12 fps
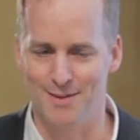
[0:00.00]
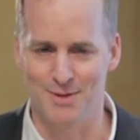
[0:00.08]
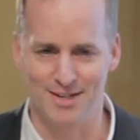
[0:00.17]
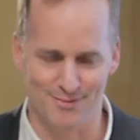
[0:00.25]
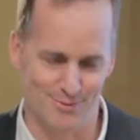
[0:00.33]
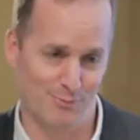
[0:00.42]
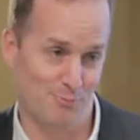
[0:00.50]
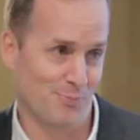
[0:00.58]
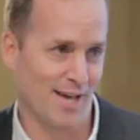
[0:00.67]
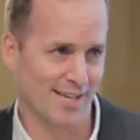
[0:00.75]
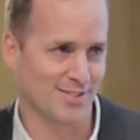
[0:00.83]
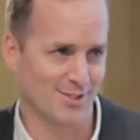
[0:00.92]
I mean,
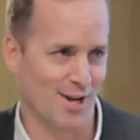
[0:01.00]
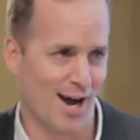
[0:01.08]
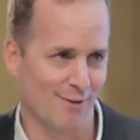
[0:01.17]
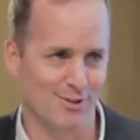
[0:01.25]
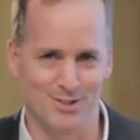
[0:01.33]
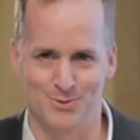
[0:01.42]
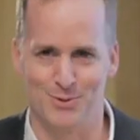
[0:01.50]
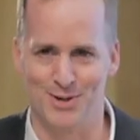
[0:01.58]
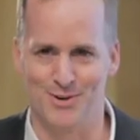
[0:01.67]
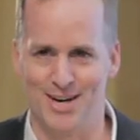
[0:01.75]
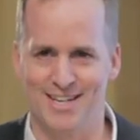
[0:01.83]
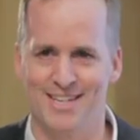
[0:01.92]
that's the obvious one,
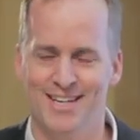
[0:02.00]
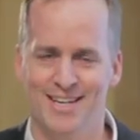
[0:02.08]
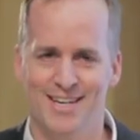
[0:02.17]
right?